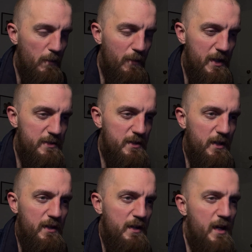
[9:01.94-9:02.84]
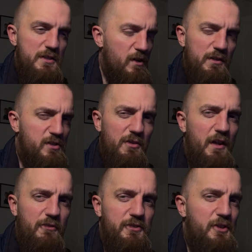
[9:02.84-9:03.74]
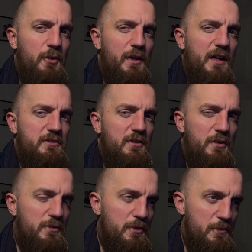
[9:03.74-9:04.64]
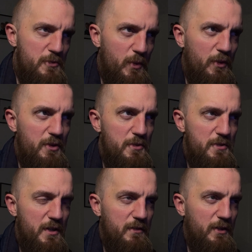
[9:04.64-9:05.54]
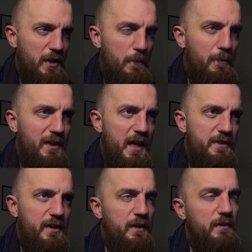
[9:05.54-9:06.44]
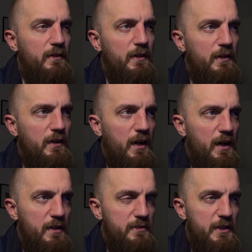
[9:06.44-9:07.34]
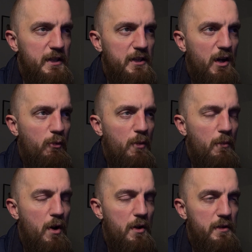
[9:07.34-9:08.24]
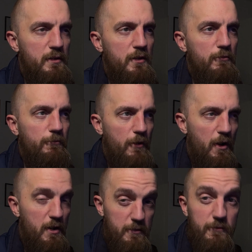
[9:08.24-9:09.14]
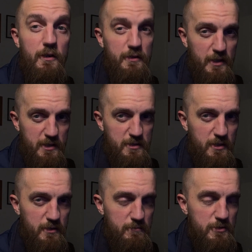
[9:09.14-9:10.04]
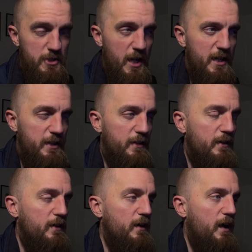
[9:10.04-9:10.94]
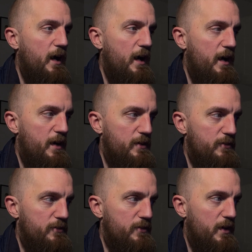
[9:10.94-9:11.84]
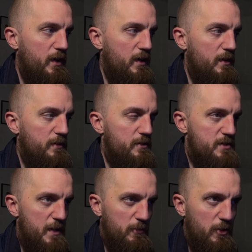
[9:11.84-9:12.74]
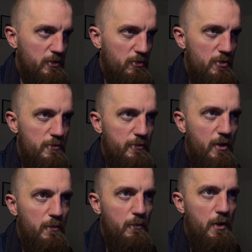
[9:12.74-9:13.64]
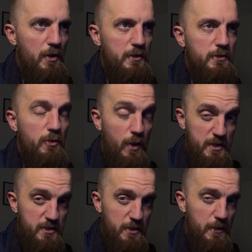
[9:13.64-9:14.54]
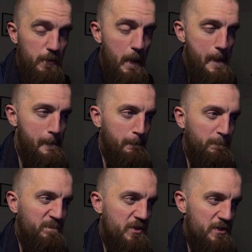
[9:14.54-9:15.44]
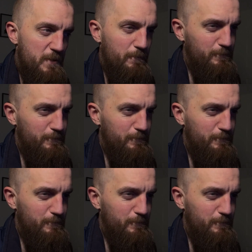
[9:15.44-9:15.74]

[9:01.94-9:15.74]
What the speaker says: But it's got nothing to do with that, because I don't use one. I use a pleather dealio on my Vive, thanks to Shade, and the same kind of groove on my Quest 2. Just